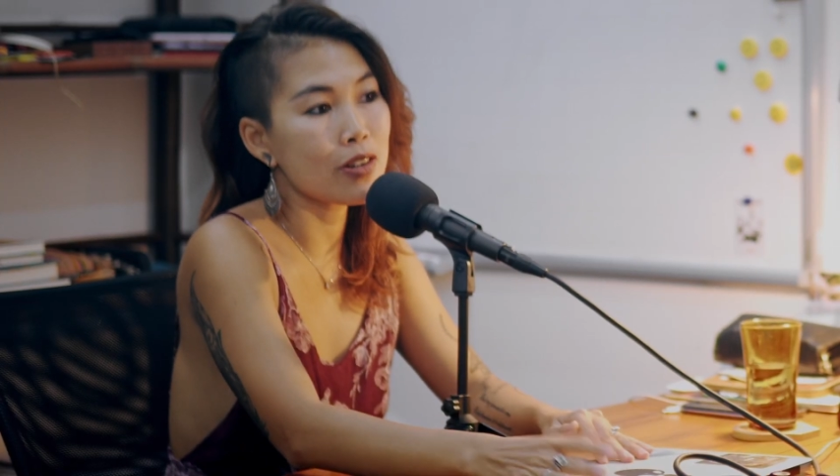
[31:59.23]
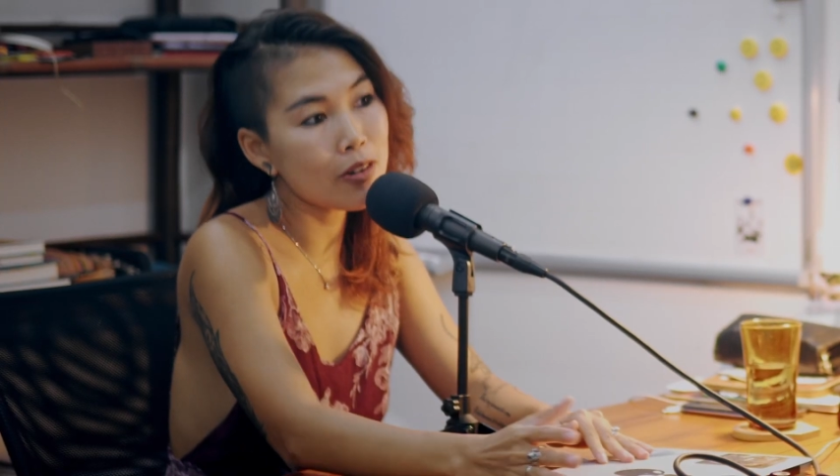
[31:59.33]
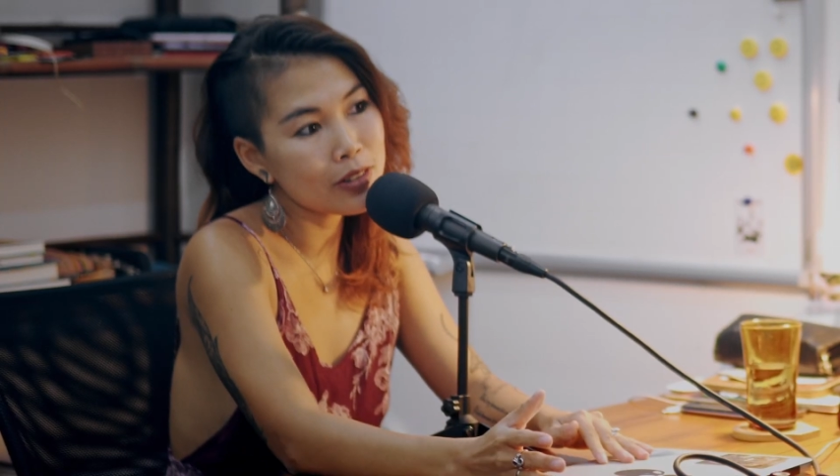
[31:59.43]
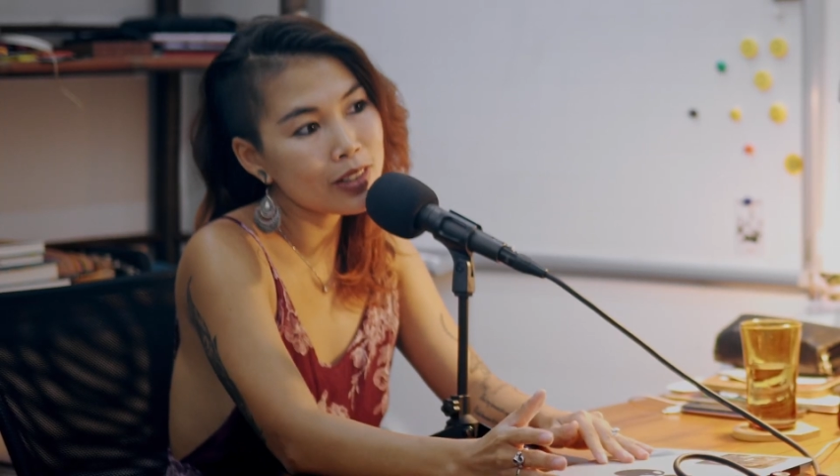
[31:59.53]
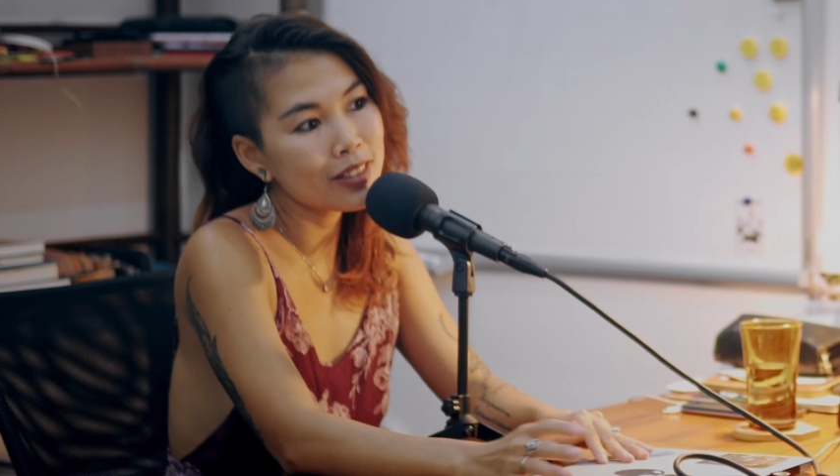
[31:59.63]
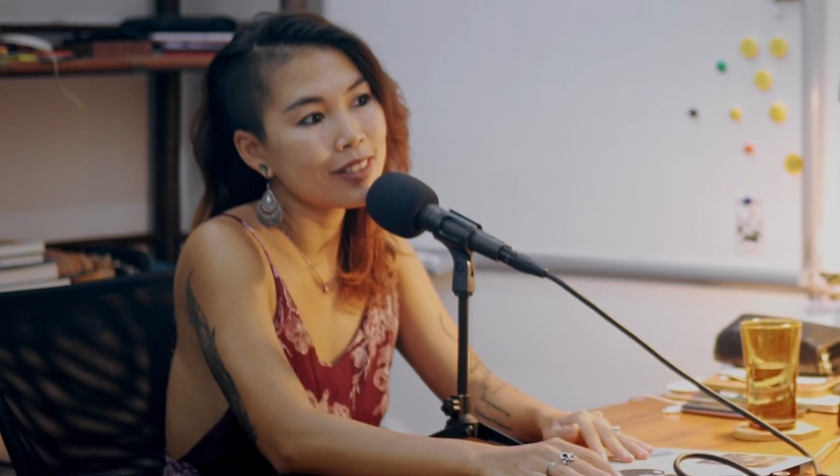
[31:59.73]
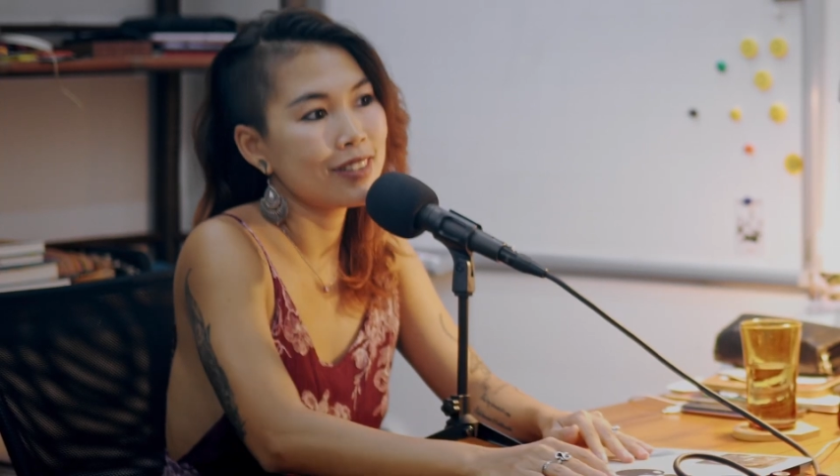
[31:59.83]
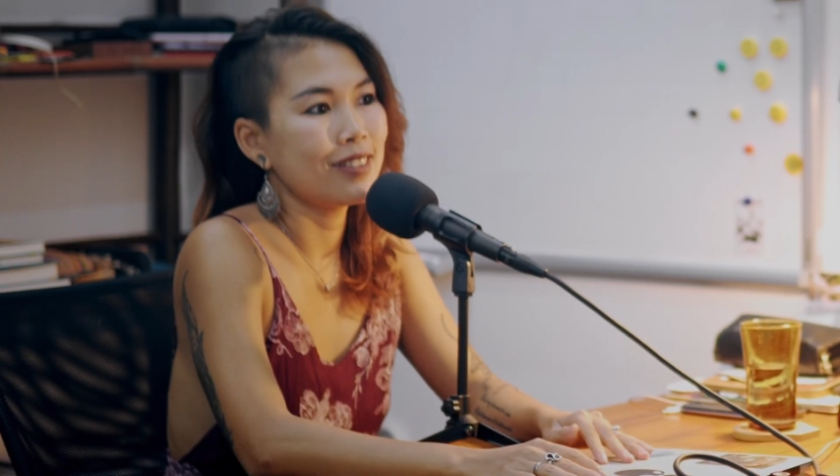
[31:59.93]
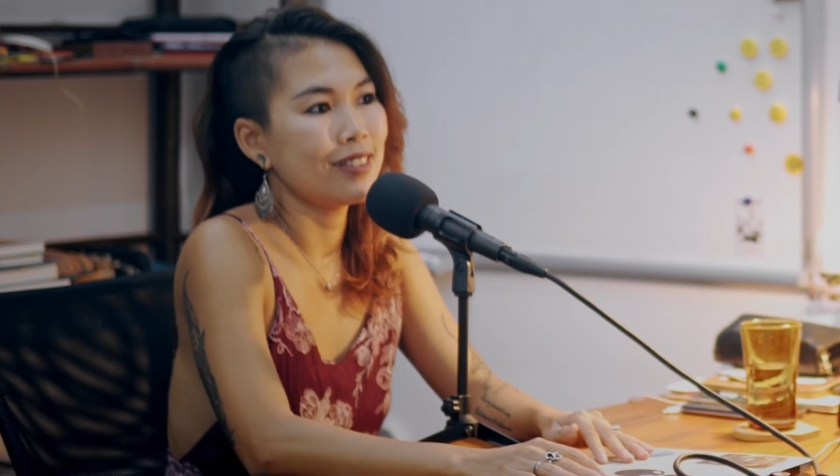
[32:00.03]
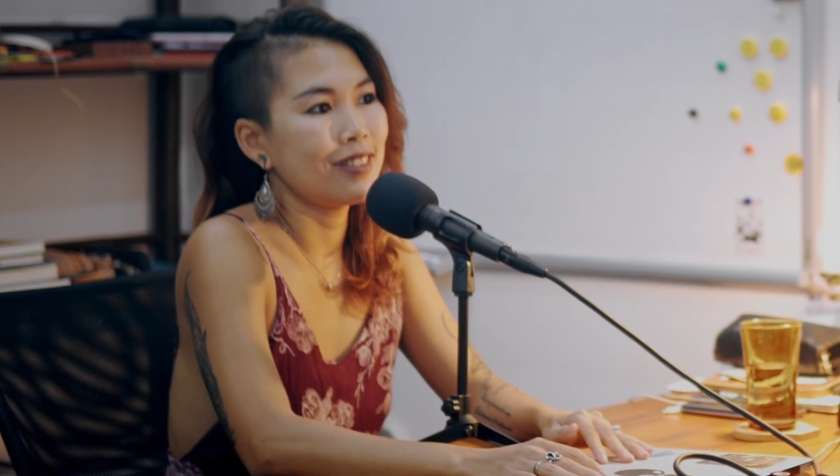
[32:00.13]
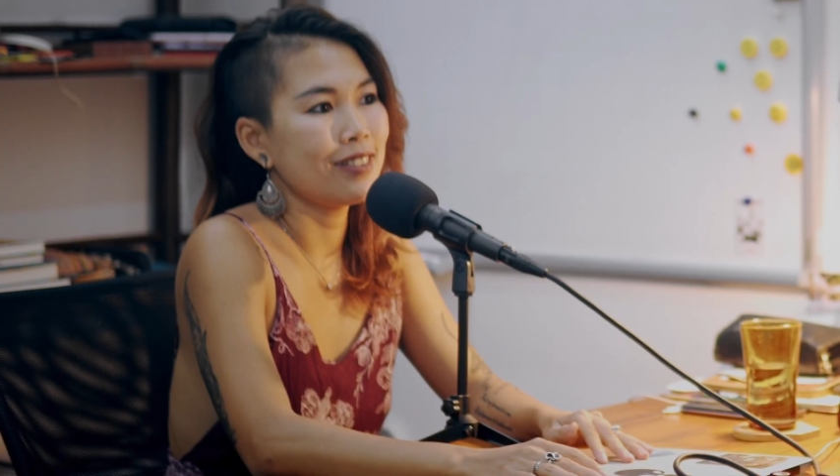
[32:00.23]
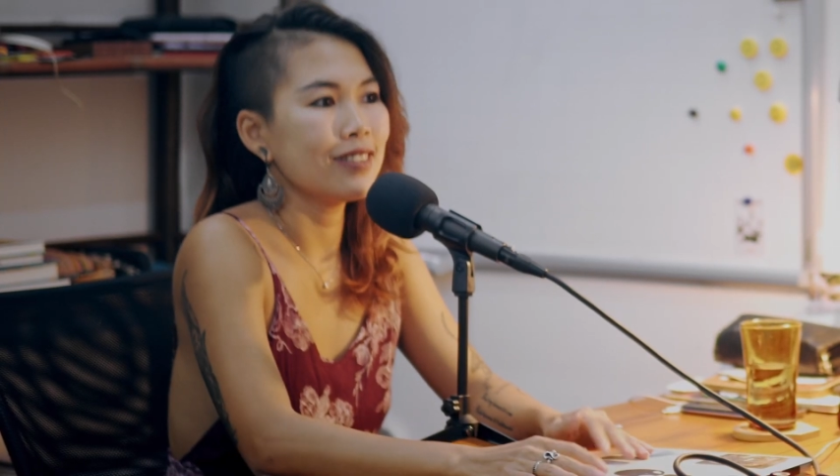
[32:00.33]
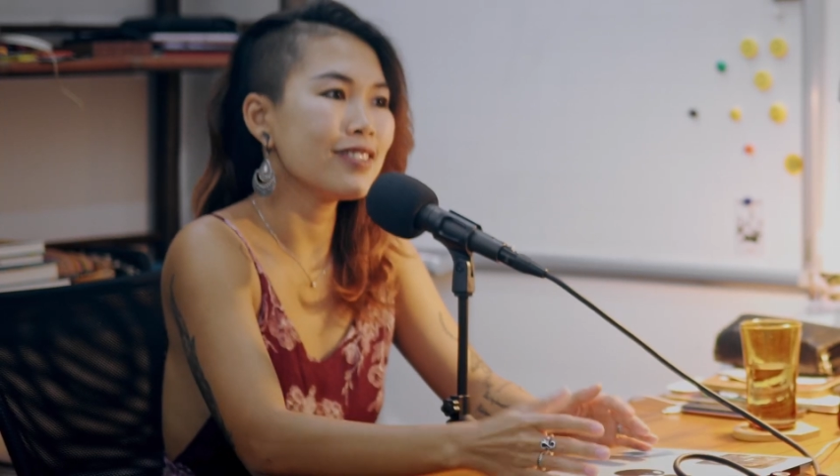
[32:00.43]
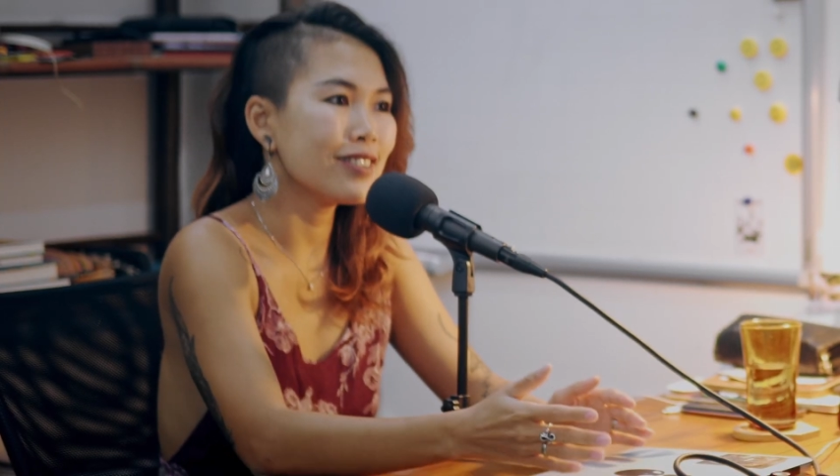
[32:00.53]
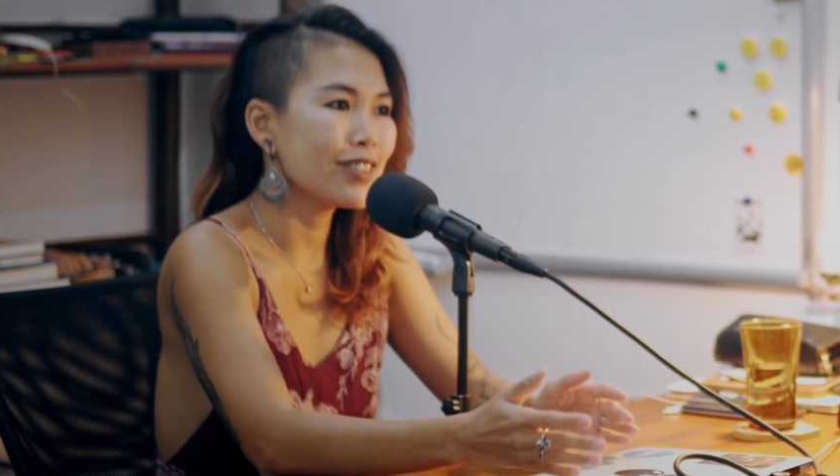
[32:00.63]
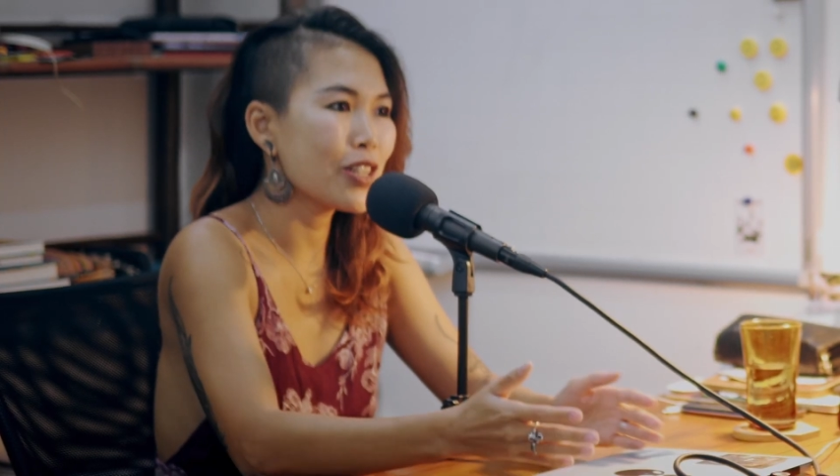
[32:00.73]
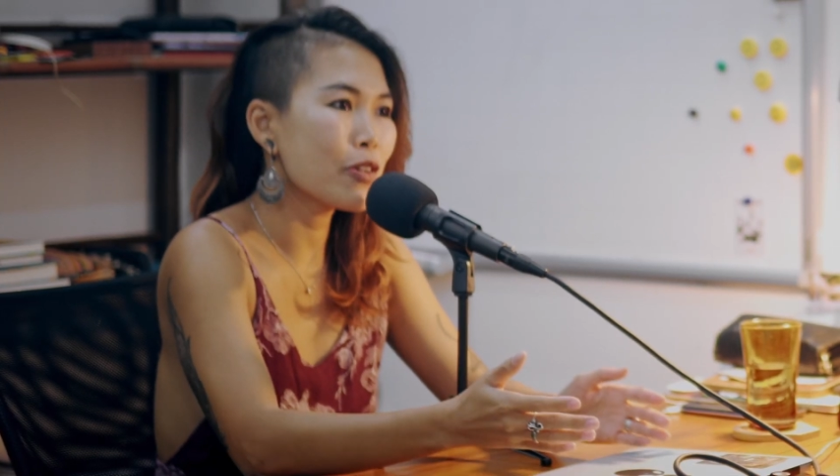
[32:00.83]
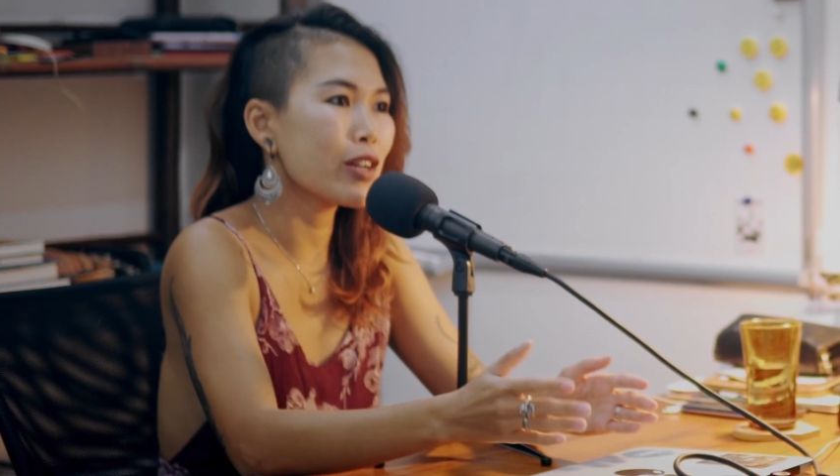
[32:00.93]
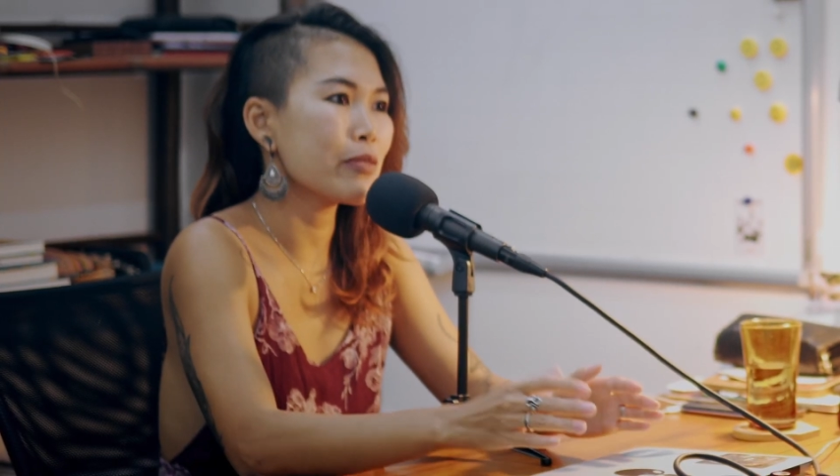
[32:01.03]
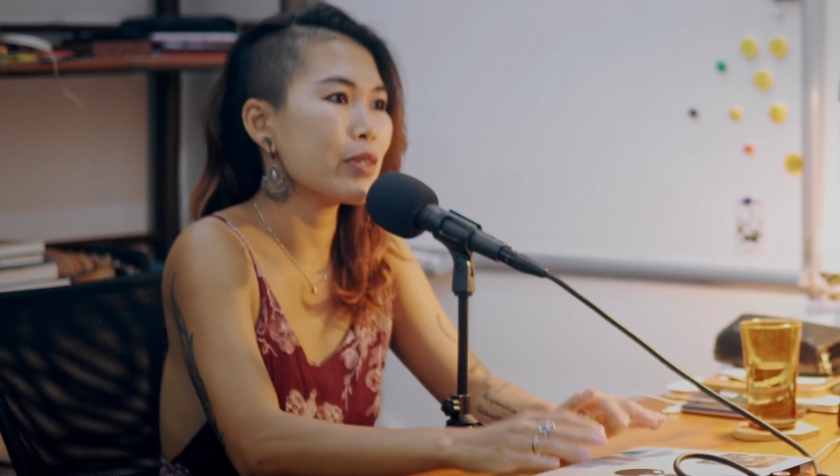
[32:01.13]
no. You
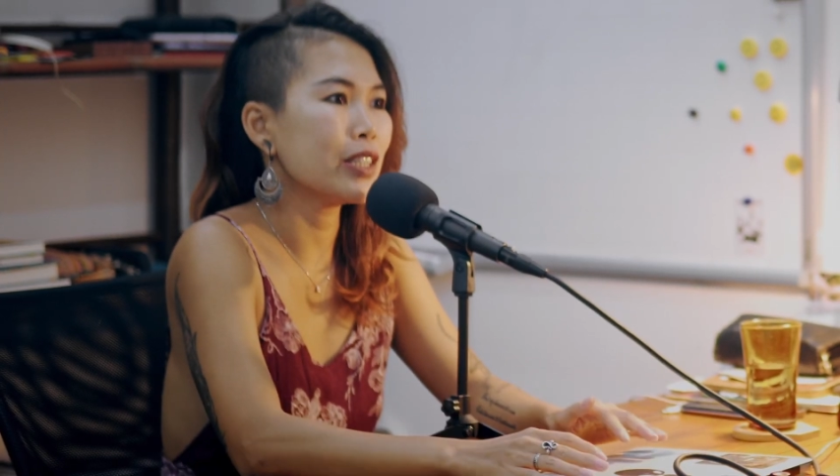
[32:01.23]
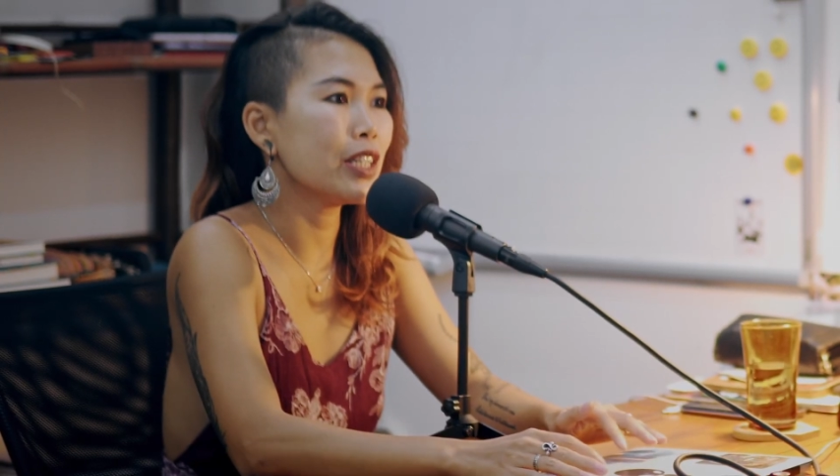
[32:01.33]
know what I mean?